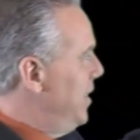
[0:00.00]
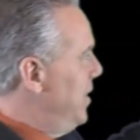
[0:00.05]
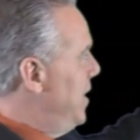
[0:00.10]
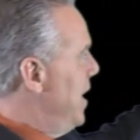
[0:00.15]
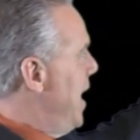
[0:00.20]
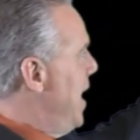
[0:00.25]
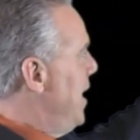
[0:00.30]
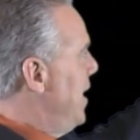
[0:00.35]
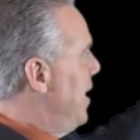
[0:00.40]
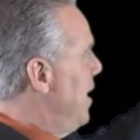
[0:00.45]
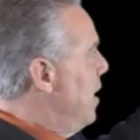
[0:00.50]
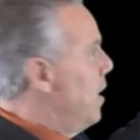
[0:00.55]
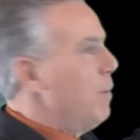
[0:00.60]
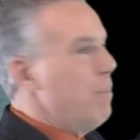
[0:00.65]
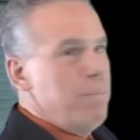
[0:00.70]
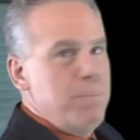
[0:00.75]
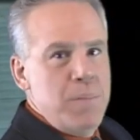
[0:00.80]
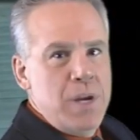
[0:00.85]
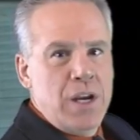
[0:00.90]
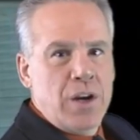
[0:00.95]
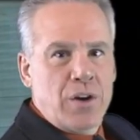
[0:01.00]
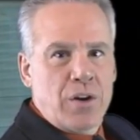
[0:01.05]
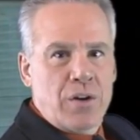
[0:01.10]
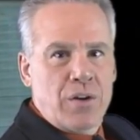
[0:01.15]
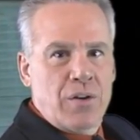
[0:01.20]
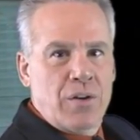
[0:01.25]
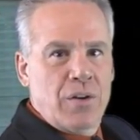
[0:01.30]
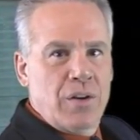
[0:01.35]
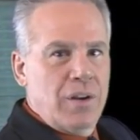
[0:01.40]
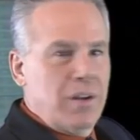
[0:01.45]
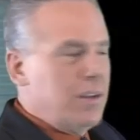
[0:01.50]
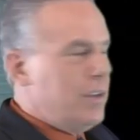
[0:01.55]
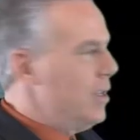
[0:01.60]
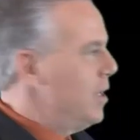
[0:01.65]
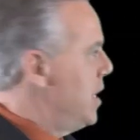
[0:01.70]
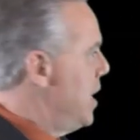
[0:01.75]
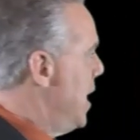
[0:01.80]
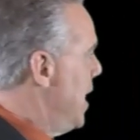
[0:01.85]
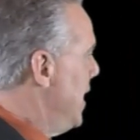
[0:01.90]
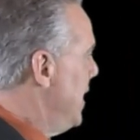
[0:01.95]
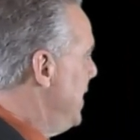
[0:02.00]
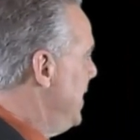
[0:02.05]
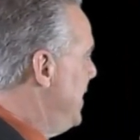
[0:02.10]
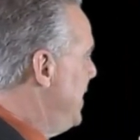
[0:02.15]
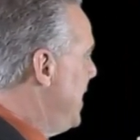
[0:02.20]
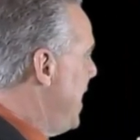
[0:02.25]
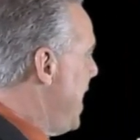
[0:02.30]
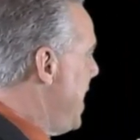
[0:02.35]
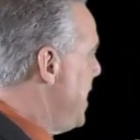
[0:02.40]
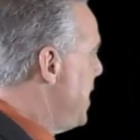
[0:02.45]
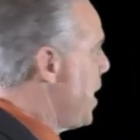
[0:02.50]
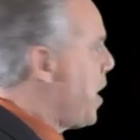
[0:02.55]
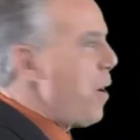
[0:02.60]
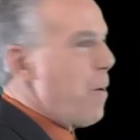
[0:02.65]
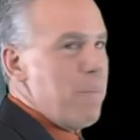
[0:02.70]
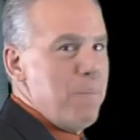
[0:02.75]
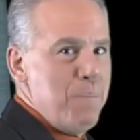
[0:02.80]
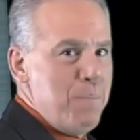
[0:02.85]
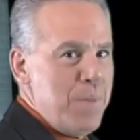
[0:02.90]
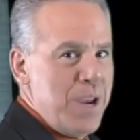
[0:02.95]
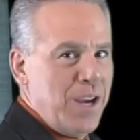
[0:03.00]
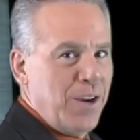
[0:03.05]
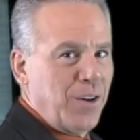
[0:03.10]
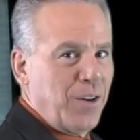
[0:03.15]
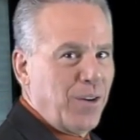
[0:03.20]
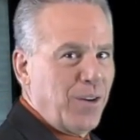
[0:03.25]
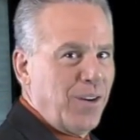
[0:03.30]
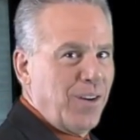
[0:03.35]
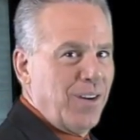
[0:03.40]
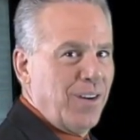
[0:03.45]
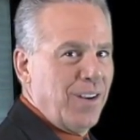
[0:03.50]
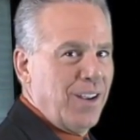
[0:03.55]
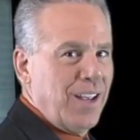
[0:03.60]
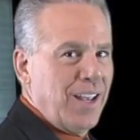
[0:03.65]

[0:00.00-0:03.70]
data mirror, data mirror.